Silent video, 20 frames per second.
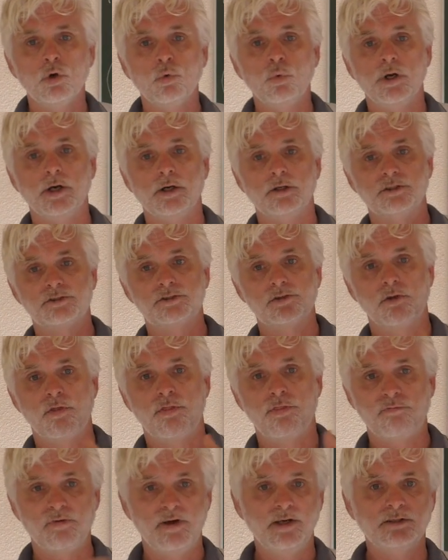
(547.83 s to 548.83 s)
Whereas
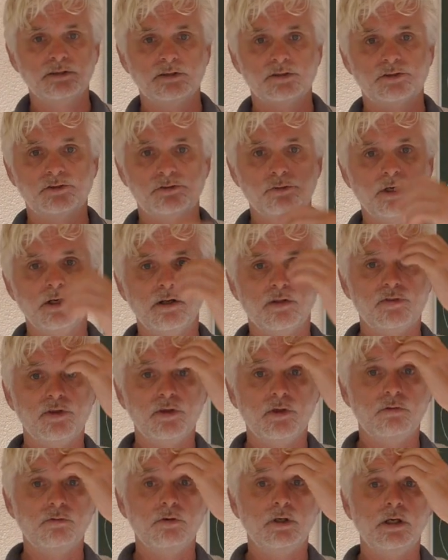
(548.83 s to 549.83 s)
string
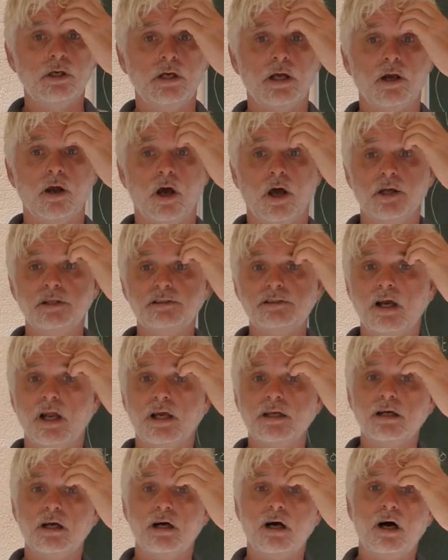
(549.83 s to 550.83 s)
theory and others
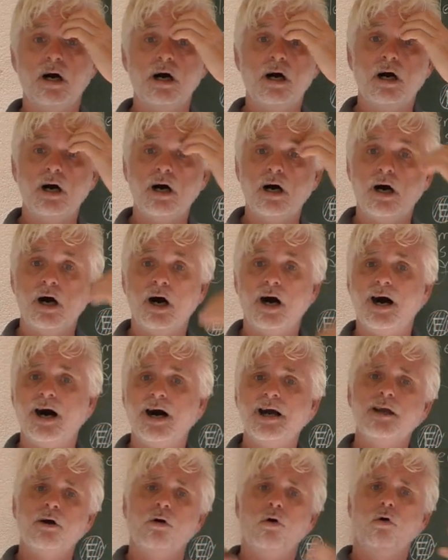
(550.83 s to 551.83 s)
alike are
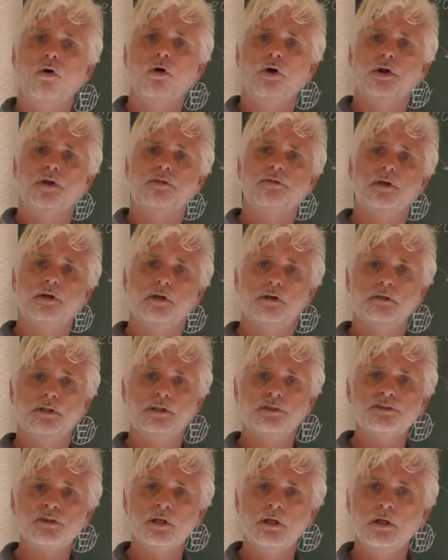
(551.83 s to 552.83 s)
higher order
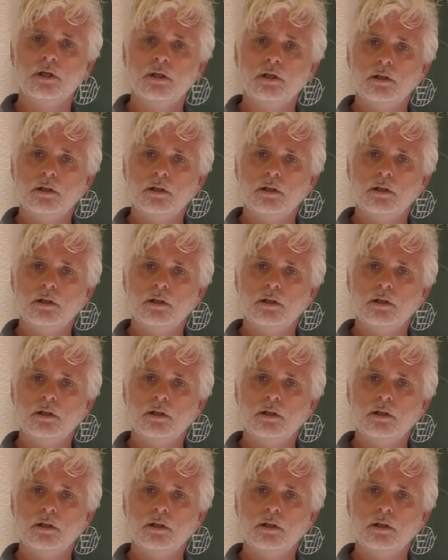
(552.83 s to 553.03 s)
theories,